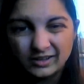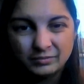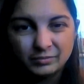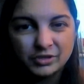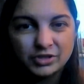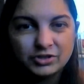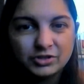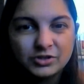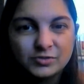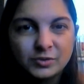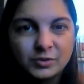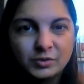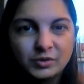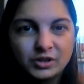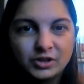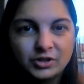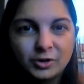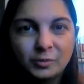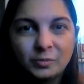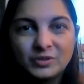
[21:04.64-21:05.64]
because we
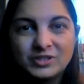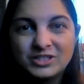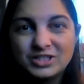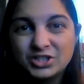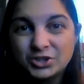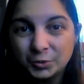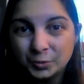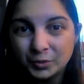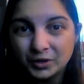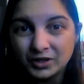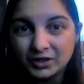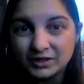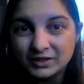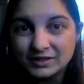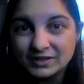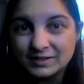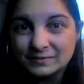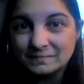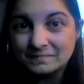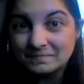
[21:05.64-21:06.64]
were the competition
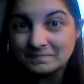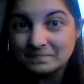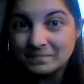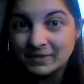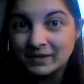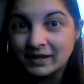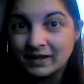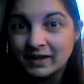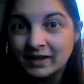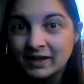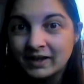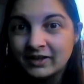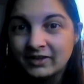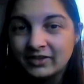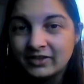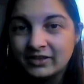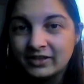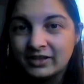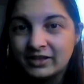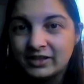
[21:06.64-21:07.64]
winners,
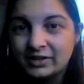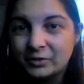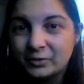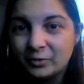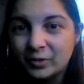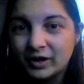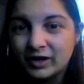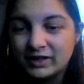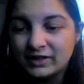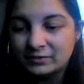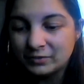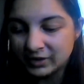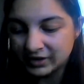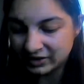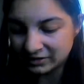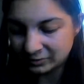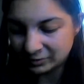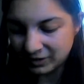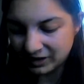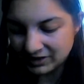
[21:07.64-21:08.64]
one
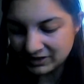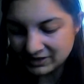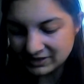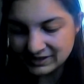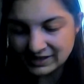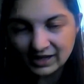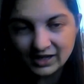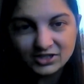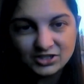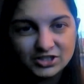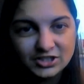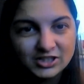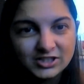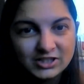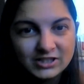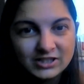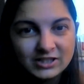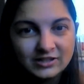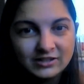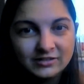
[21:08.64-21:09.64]
of the waiters
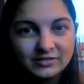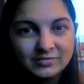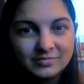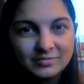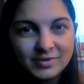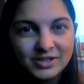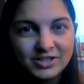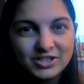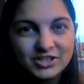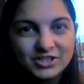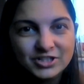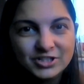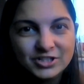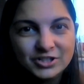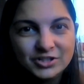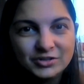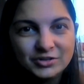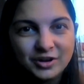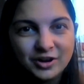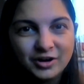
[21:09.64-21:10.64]
actually managed
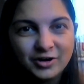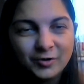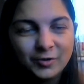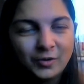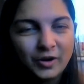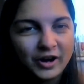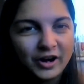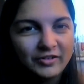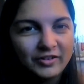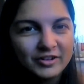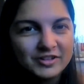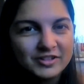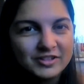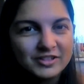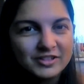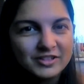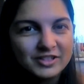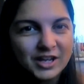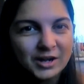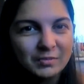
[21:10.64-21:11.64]
to acquire
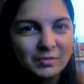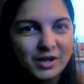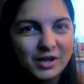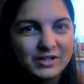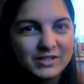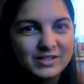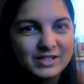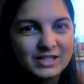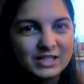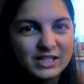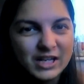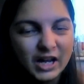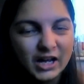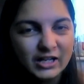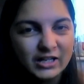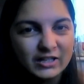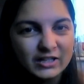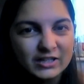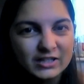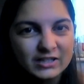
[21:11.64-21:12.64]
us some tea
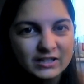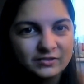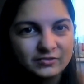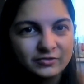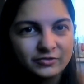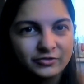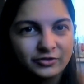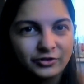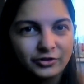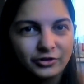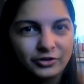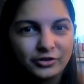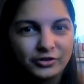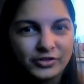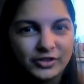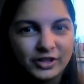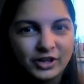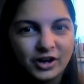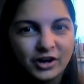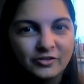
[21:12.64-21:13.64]
cakes
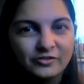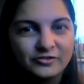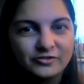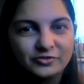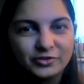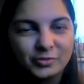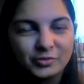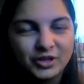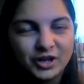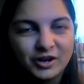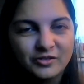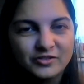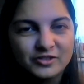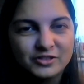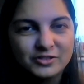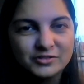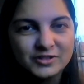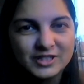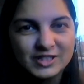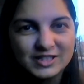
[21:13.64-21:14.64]
from the
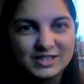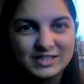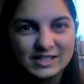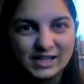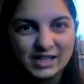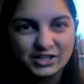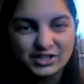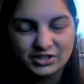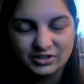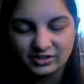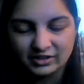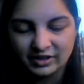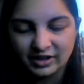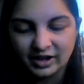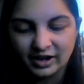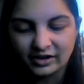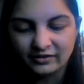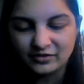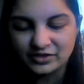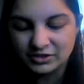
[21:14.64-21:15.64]
afternoon tea selection that
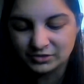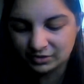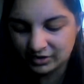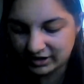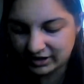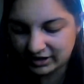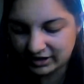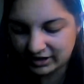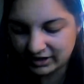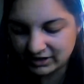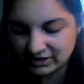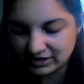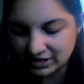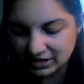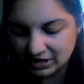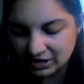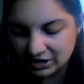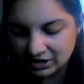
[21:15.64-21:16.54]
they have. So I had